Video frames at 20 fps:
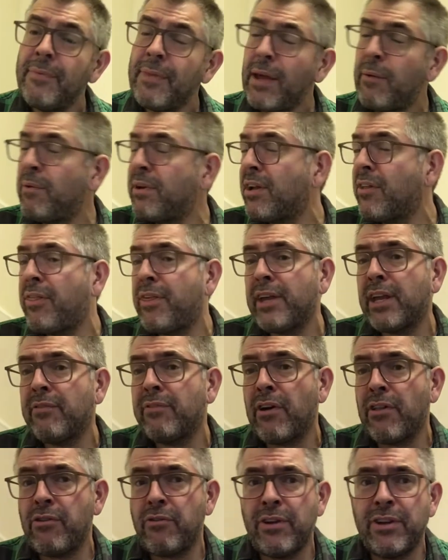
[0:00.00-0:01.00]
And we can think of
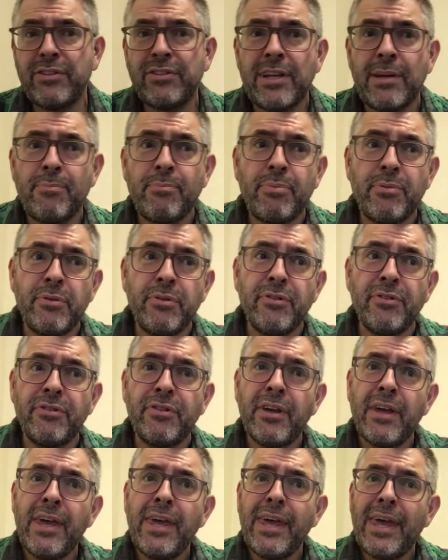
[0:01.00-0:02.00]
other
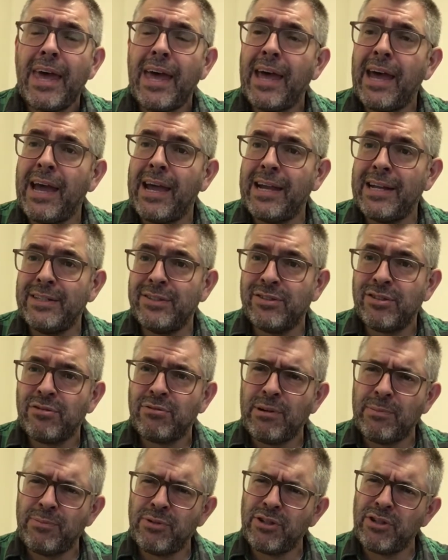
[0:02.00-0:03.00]
examples in
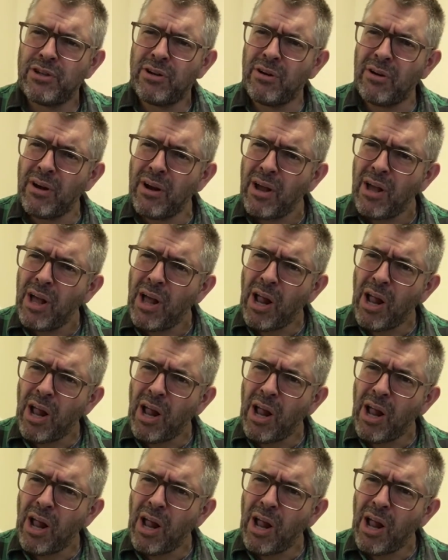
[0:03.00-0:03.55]
scripture